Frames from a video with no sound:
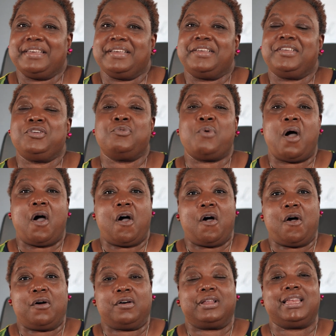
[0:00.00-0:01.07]
You
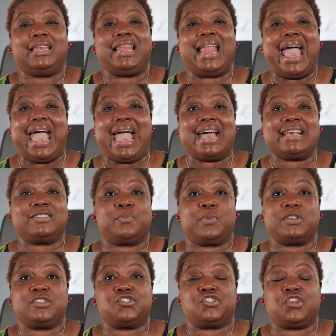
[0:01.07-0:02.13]
all, last
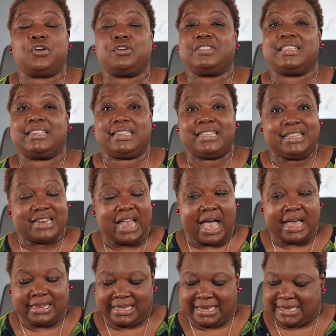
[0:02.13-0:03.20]
but certainly
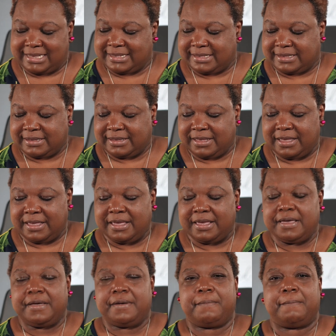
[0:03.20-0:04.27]
not least,
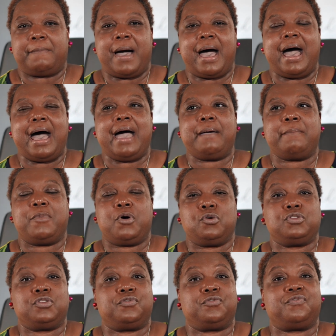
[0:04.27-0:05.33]
my
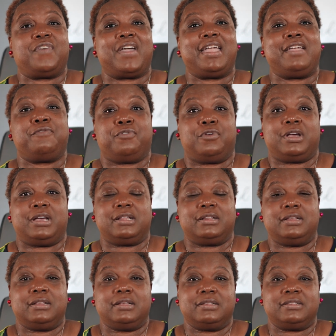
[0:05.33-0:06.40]
most favorite
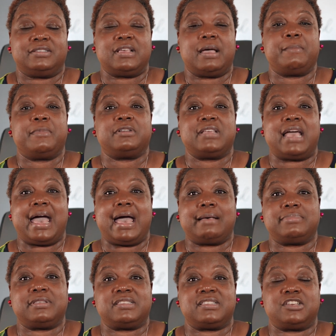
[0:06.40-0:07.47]

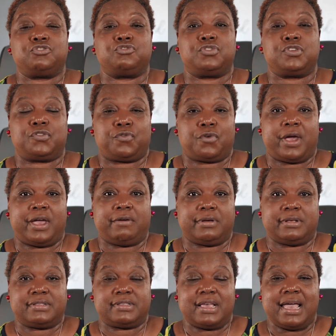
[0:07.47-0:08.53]
summertime citrus
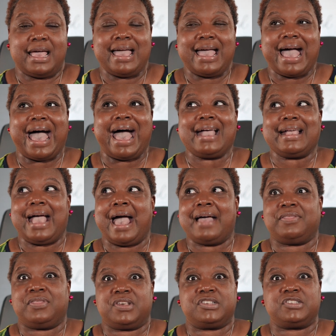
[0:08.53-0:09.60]
fragrance. I
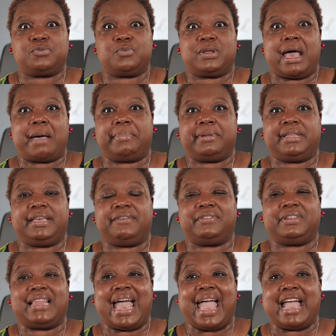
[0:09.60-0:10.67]
got this one, I believe,
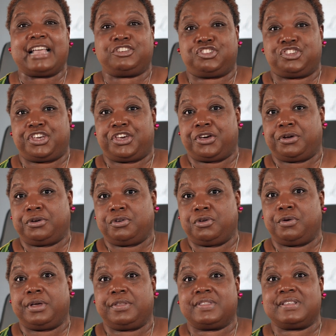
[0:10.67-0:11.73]
last year
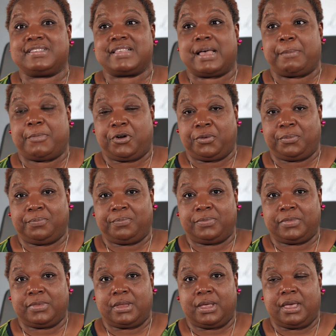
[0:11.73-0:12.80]
during the summer.
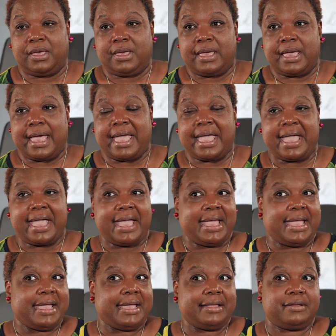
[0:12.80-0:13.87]

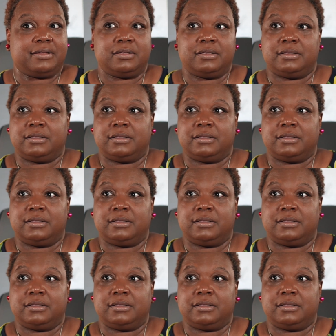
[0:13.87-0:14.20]
And